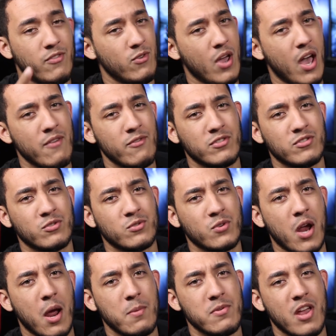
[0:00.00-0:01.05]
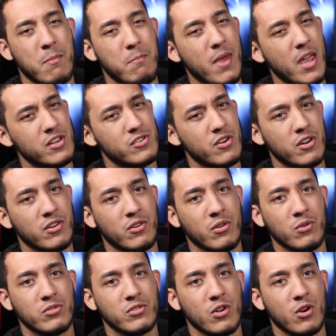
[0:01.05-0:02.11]
If you haven't subscribed yet, make sure and
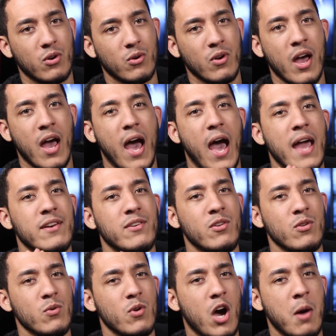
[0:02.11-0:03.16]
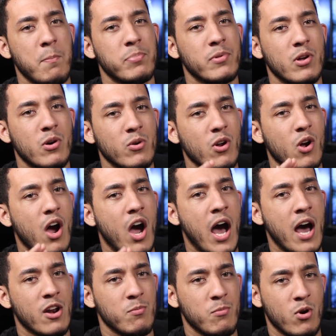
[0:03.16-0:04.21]
do so. I do upload
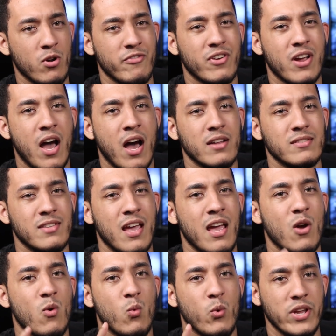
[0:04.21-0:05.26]
automotive content